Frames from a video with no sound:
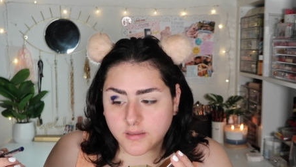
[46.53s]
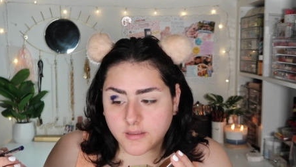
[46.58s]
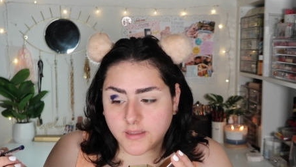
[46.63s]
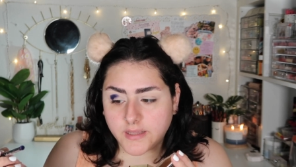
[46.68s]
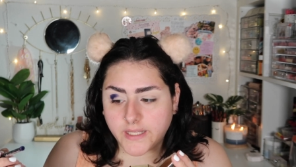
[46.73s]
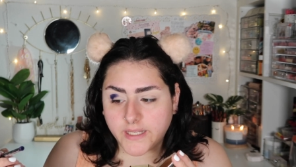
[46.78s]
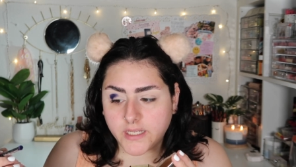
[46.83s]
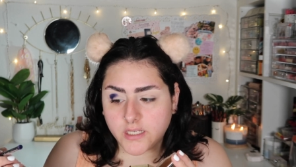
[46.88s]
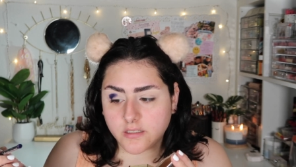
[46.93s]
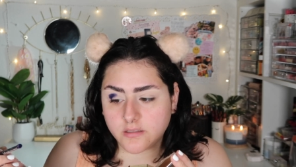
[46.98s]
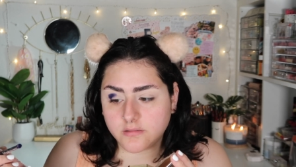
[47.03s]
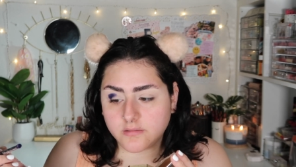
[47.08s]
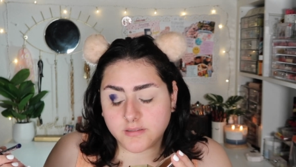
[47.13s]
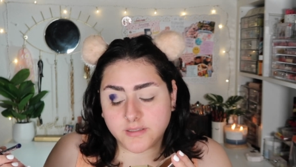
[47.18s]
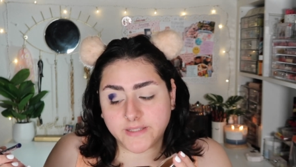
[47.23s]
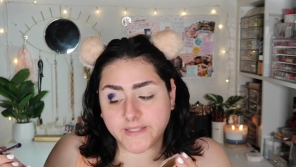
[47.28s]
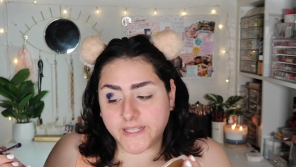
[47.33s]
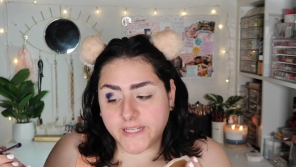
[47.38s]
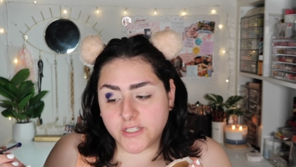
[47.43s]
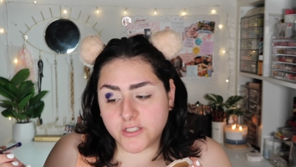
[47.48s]
Le
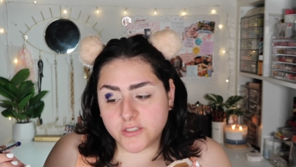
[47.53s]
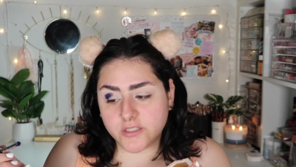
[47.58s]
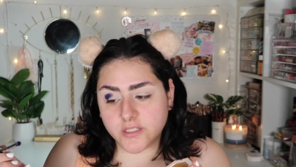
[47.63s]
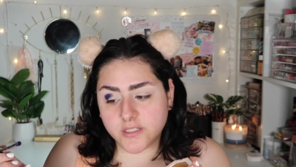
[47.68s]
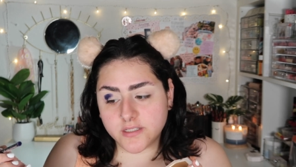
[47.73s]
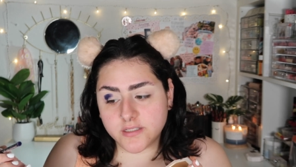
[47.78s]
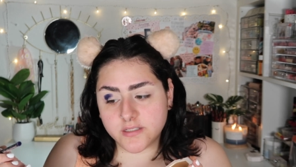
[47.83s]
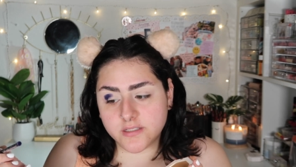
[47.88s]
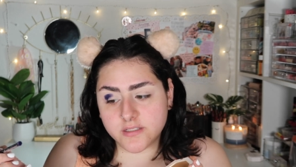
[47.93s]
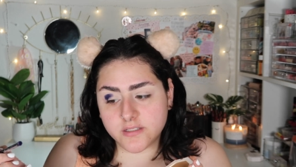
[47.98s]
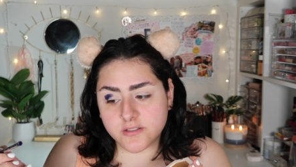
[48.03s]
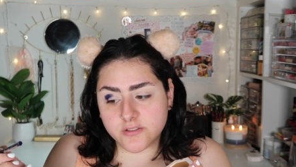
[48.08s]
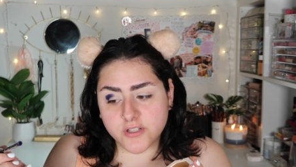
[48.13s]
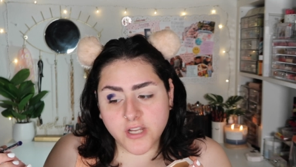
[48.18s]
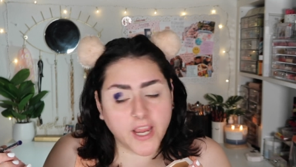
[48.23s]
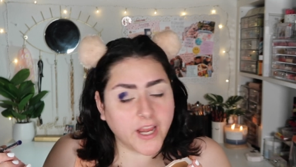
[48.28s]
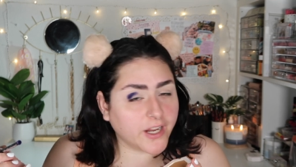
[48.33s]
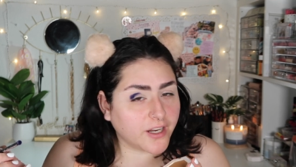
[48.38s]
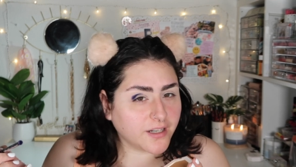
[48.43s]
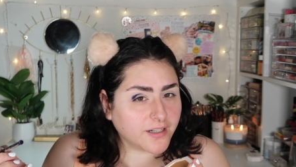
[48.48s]

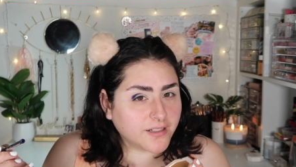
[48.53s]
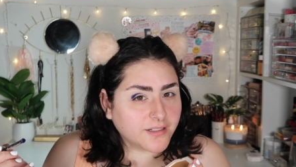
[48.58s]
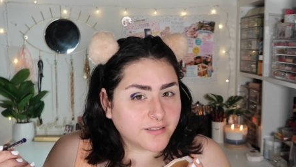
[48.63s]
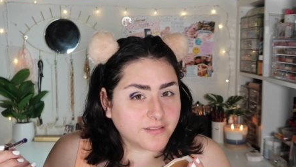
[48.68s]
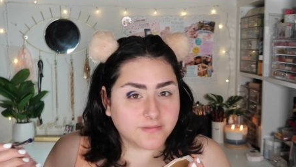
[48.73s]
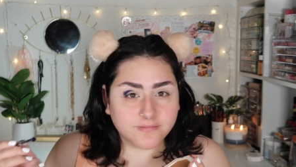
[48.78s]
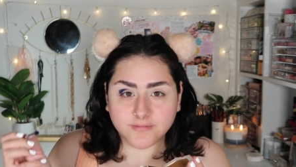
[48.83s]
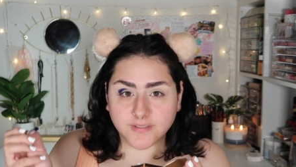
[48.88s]
Leicestershire.